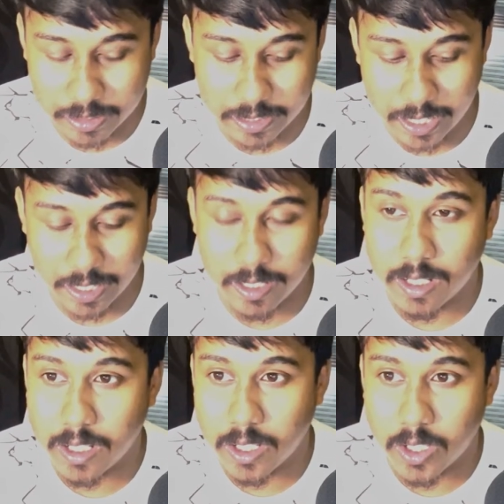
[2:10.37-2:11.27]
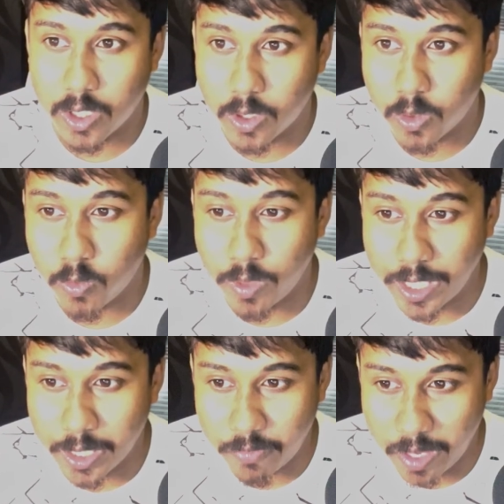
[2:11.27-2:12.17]
then
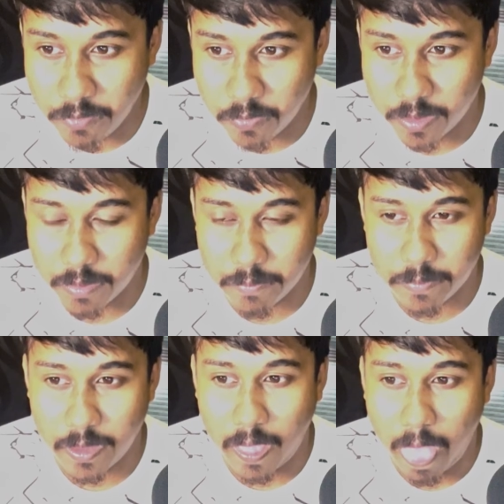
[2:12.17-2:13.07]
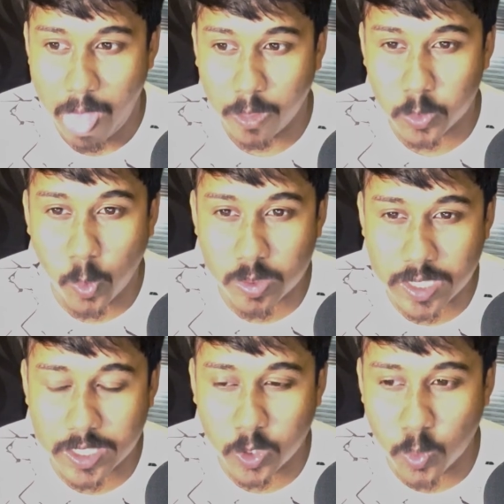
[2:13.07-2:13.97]
queen d5. Those
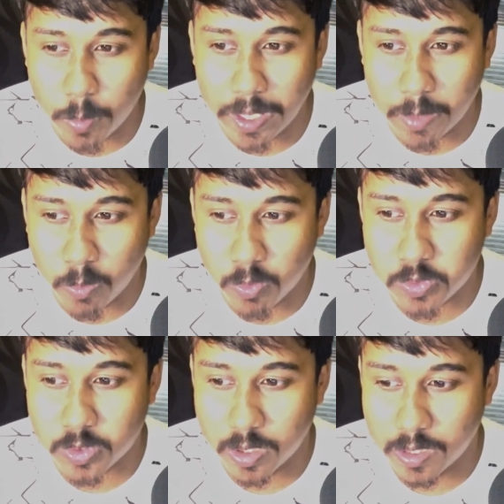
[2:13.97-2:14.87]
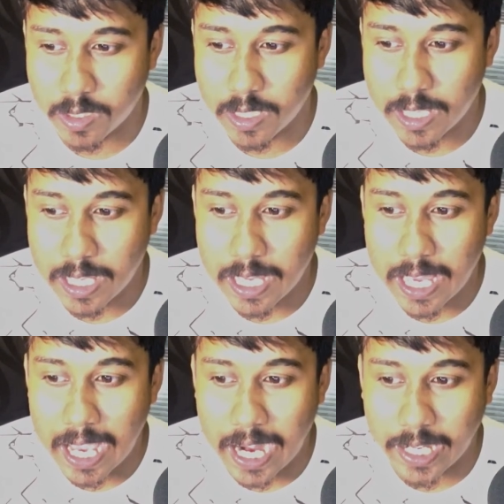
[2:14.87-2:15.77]
are the two main moves.
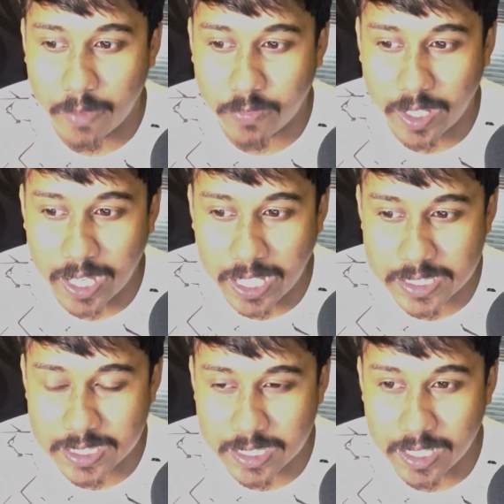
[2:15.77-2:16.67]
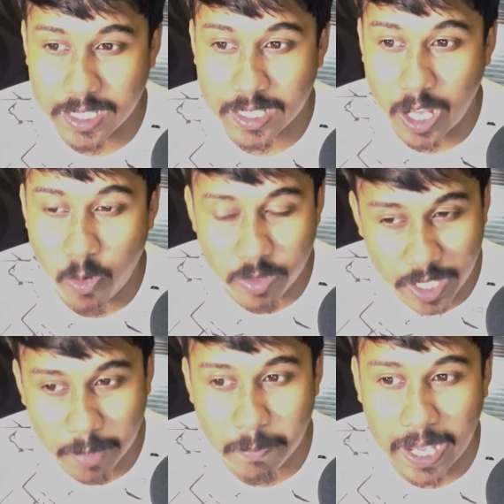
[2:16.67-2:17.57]
And after knight c3, now
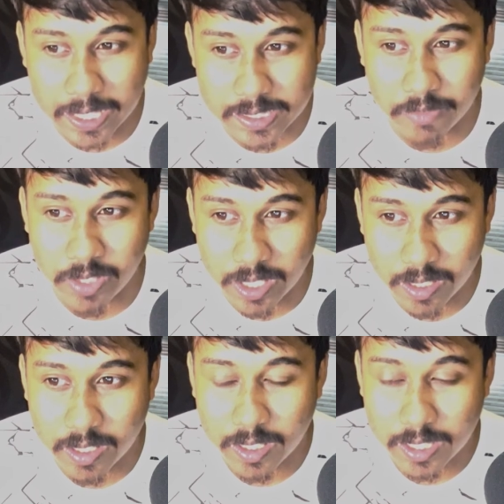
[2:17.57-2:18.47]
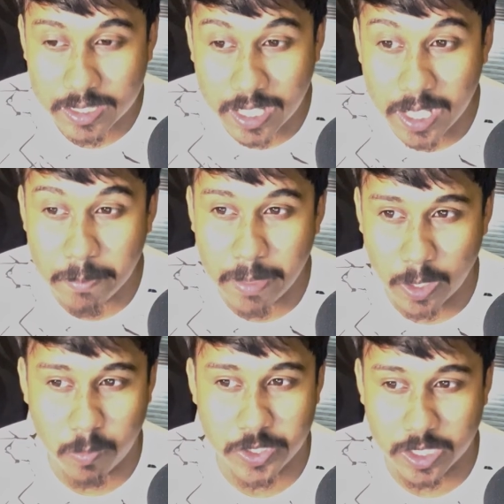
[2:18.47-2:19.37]
here black is having three
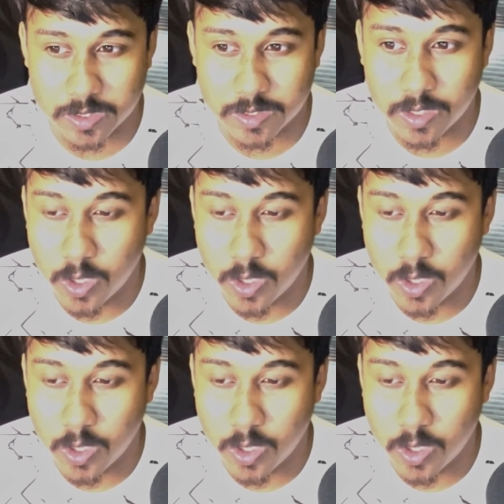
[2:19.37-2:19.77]
main options.